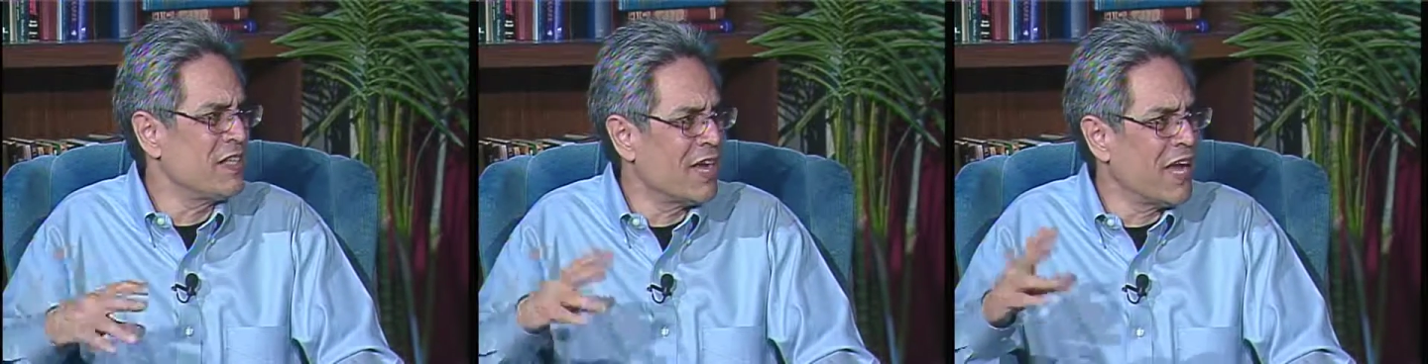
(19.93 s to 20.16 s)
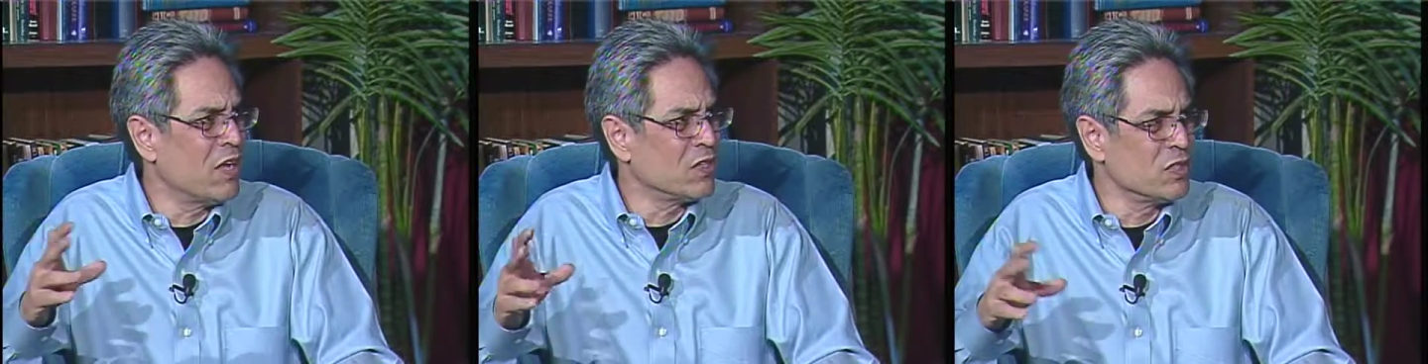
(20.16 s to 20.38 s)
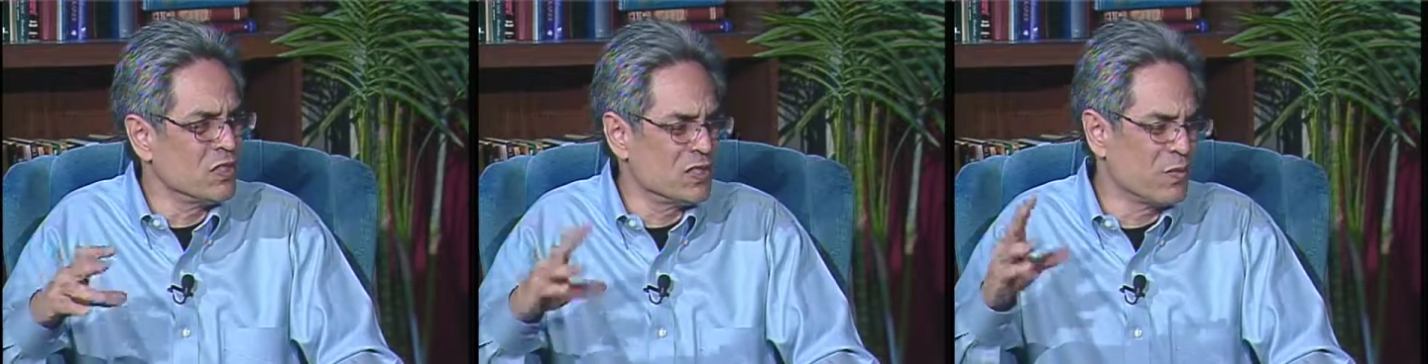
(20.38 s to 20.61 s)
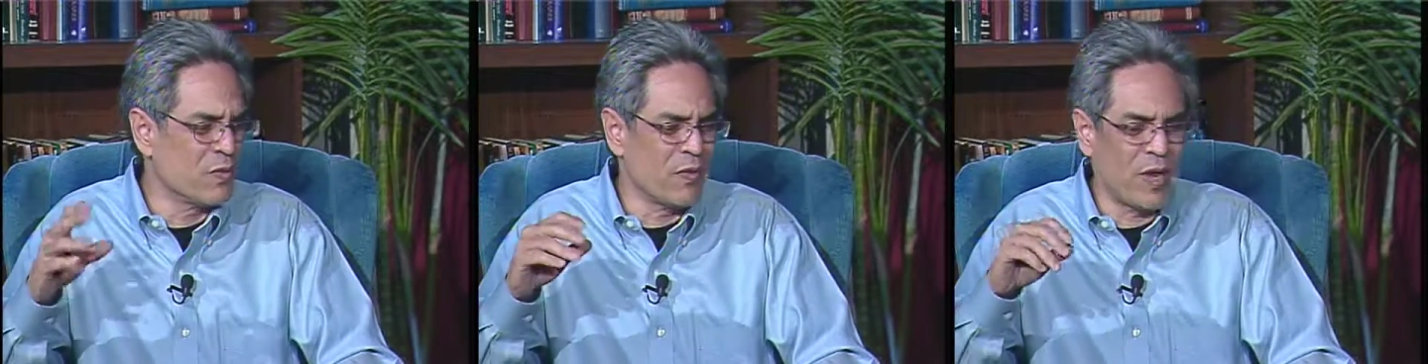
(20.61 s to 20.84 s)
$60,000,
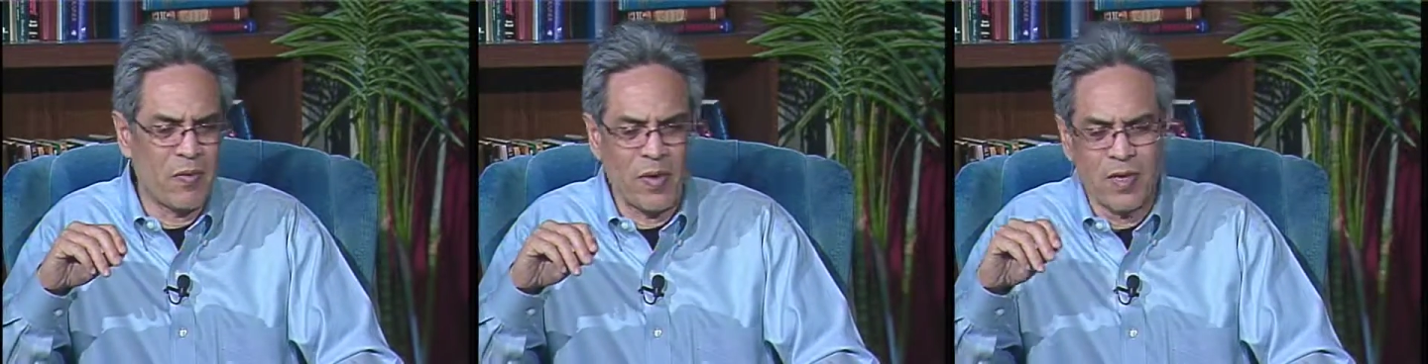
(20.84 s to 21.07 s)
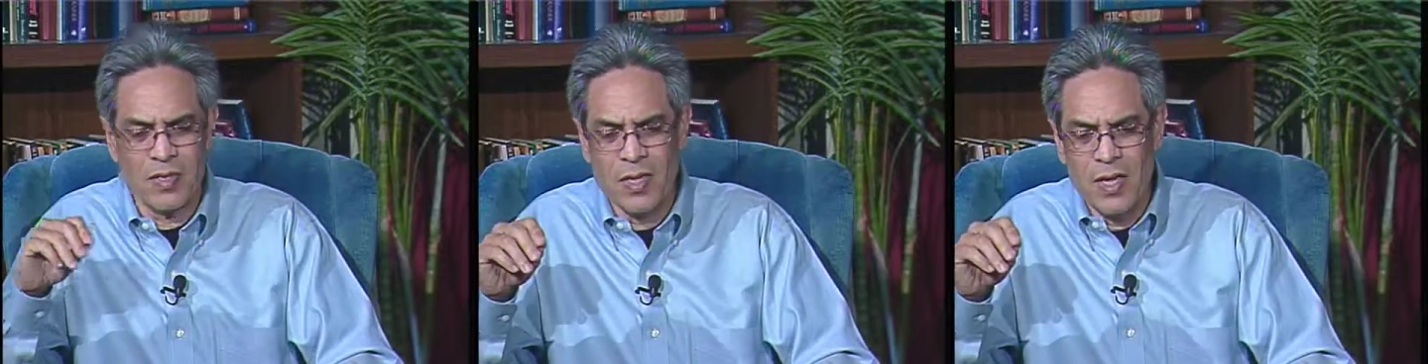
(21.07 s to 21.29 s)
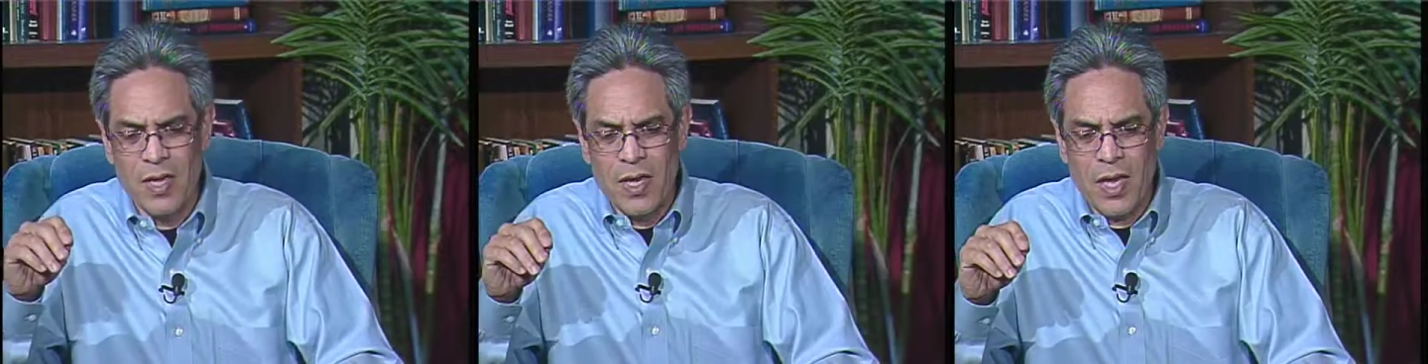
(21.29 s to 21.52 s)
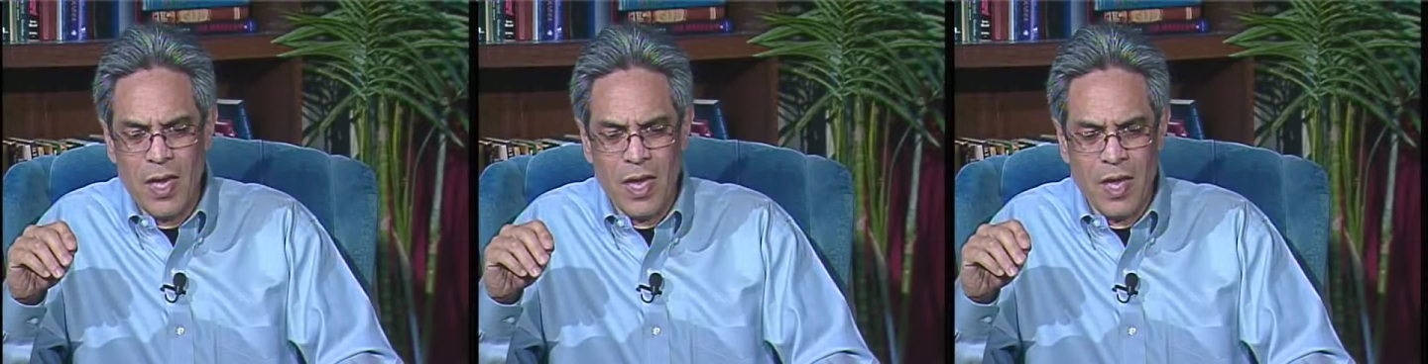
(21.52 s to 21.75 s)
somewhere in that range.
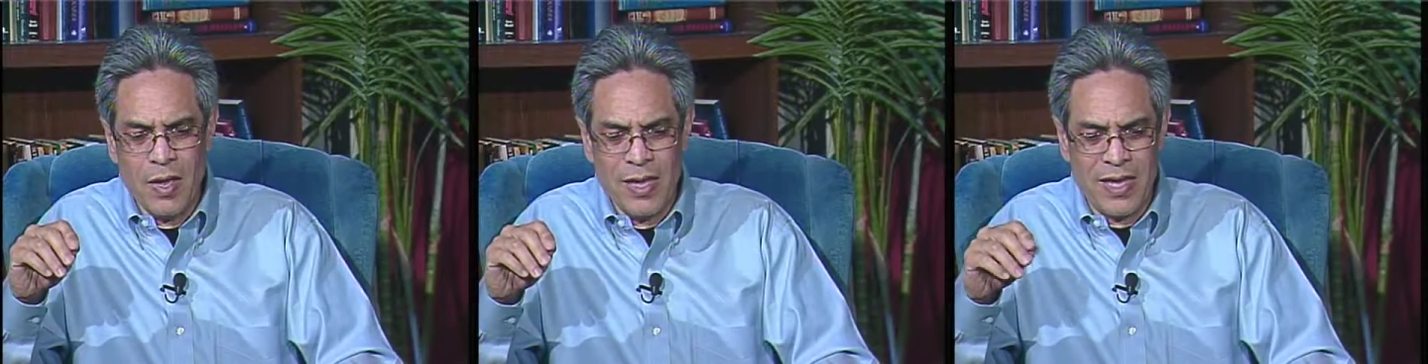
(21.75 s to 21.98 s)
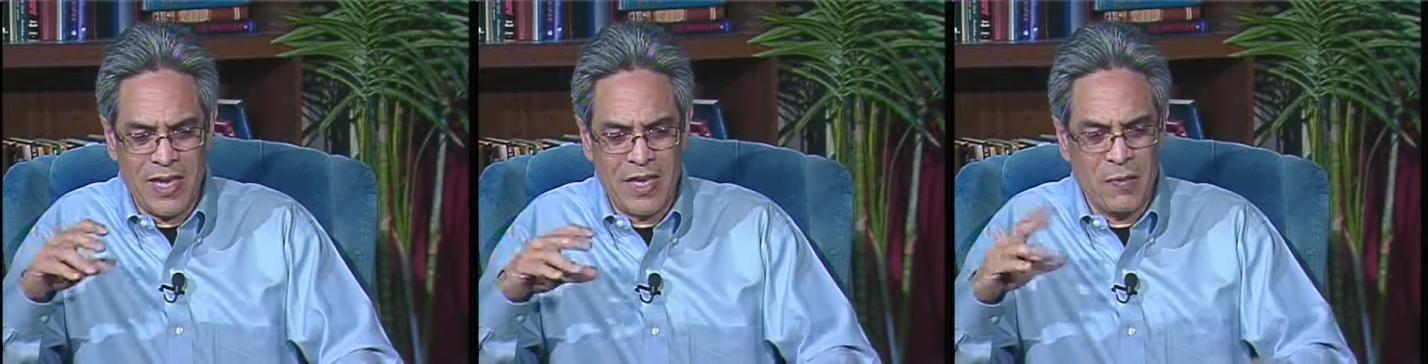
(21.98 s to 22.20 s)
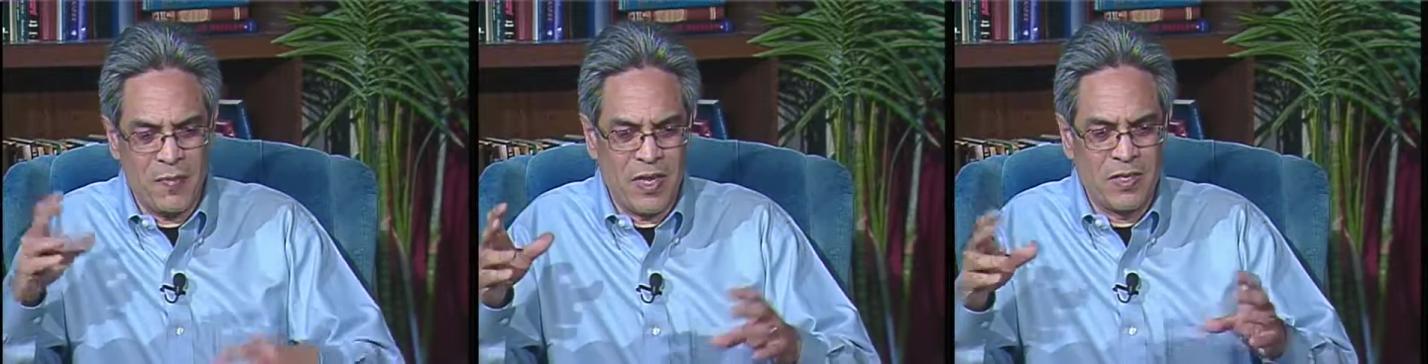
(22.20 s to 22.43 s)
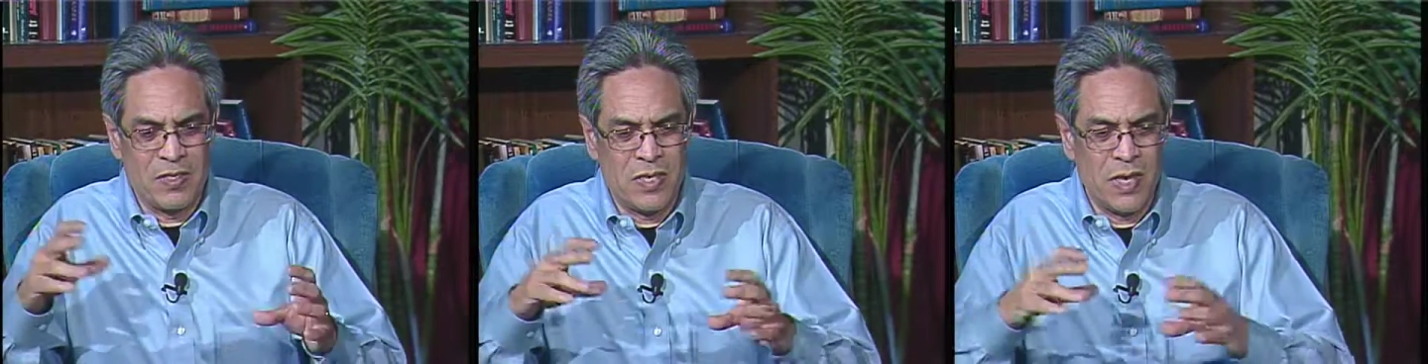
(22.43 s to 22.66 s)
Again, it
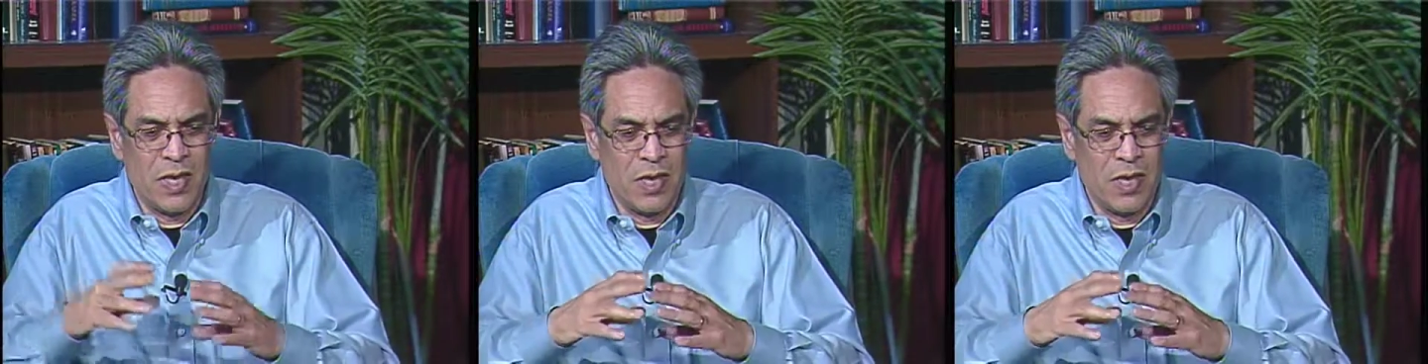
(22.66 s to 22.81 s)
depends.